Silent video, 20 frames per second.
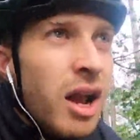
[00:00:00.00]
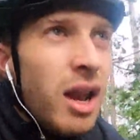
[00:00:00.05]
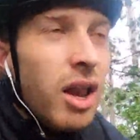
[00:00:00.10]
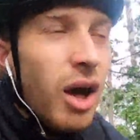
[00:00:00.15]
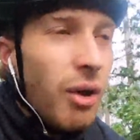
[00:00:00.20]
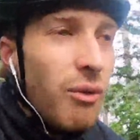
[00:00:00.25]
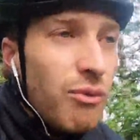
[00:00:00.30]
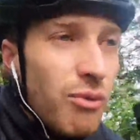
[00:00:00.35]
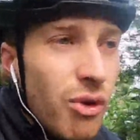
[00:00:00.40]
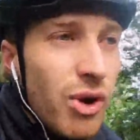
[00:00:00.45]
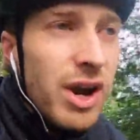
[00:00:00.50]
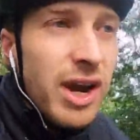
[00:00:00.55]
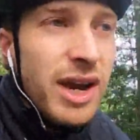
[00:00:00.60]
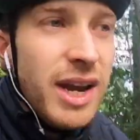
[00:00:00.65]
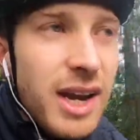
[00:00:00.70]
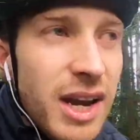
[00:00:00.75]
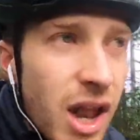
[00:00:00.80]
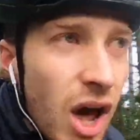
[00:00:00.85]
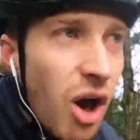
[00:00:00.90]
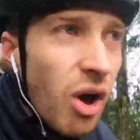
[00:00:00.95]
like
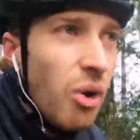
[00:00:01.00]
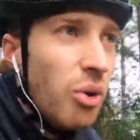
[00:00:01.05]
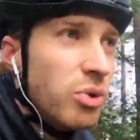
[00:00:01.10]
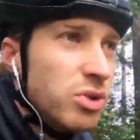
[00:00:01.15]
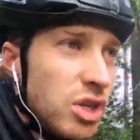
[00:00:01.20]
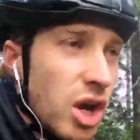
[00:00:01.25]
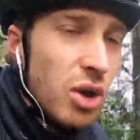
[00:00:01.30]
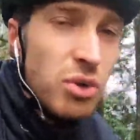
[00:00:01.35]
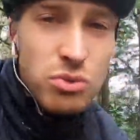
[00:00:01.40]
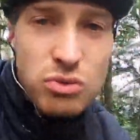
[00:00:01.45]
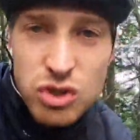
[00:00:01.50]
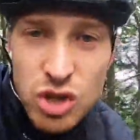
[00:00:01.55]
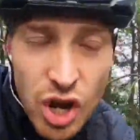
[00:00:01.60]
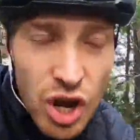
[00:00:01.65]
really low, zone